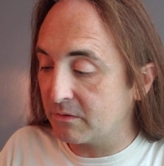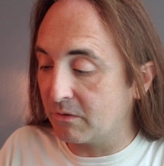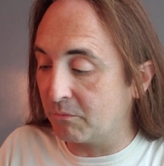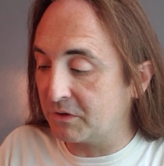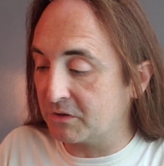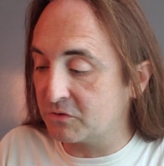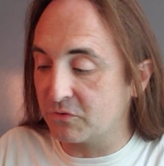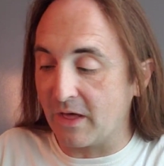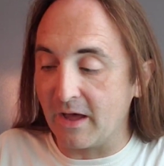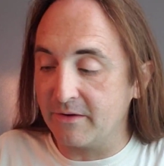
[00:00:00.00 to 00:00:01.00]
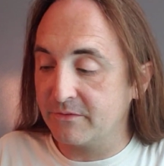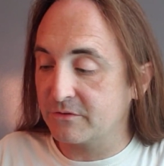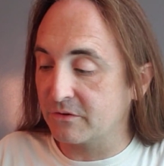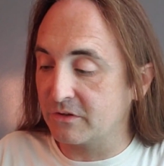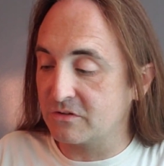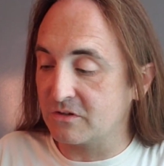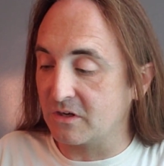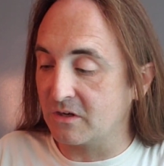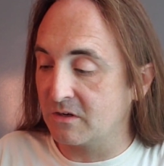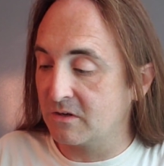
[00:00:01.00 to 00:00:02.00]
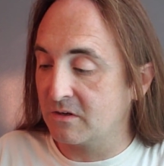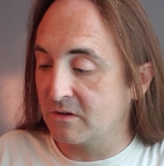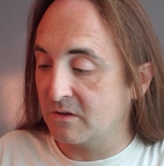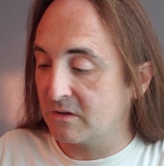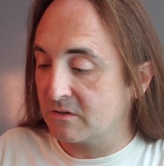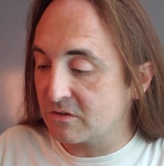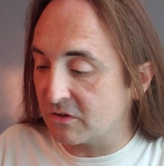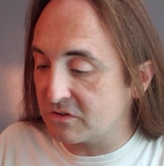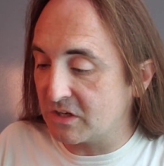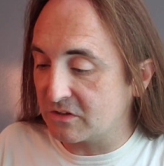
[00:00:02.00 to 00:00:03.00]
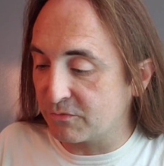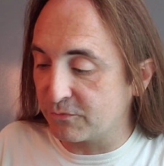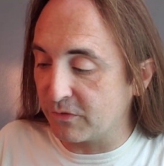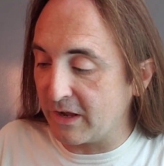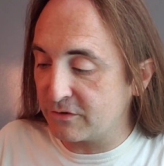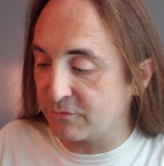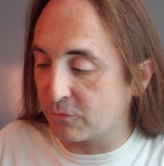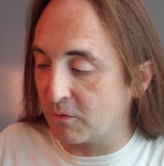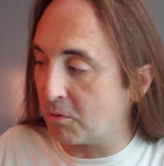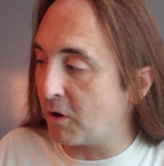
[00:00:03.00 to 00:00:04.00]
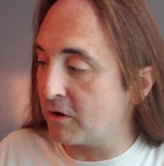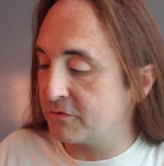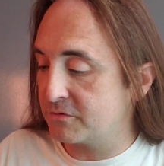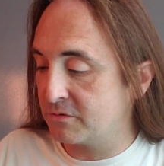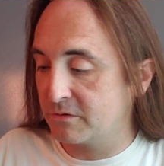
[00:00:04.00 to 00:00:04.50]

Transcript: And we can do that. So let's see. So let's take the last 4 bars.